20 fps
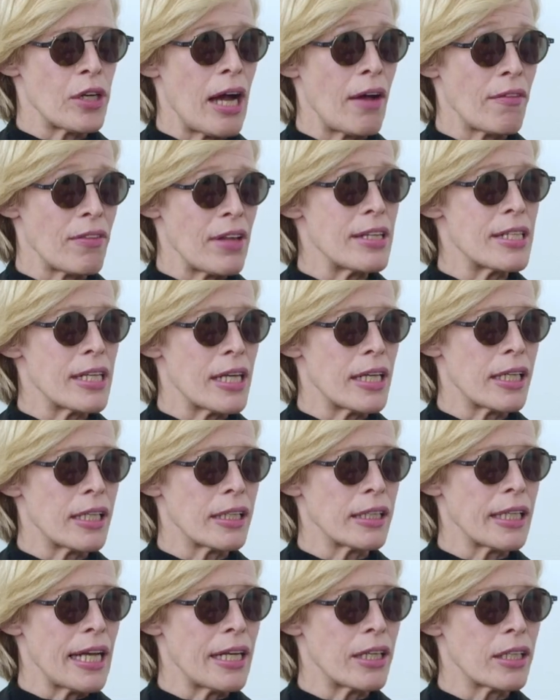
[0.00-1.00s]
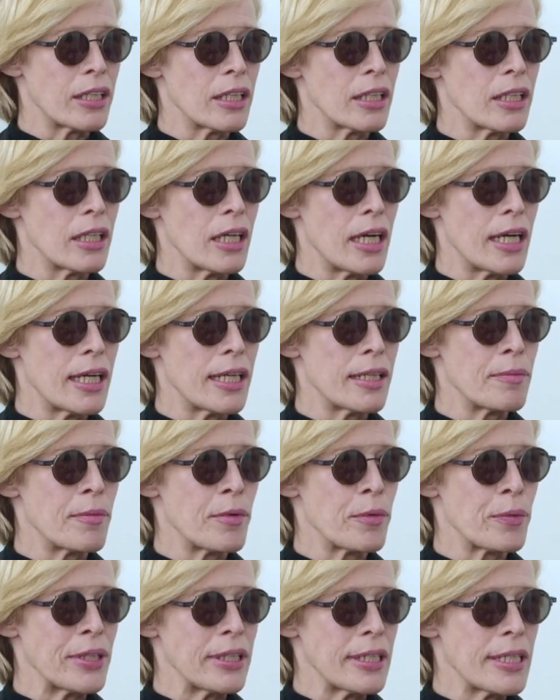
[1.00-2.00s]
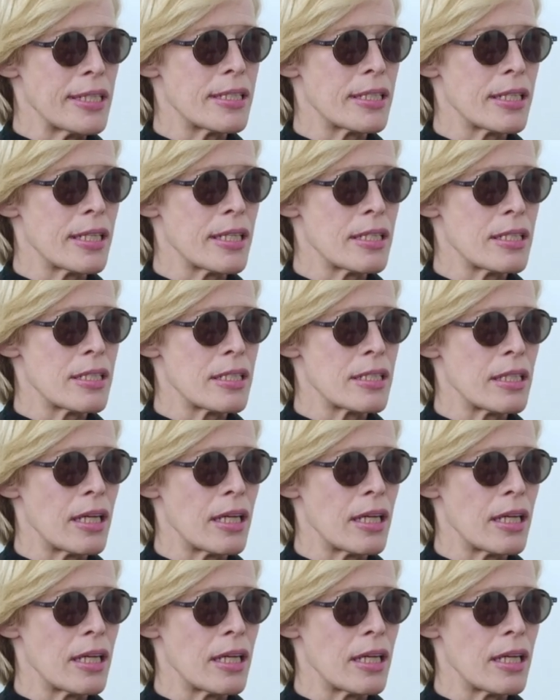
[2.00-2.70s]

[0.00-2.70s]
out, and they did in later releases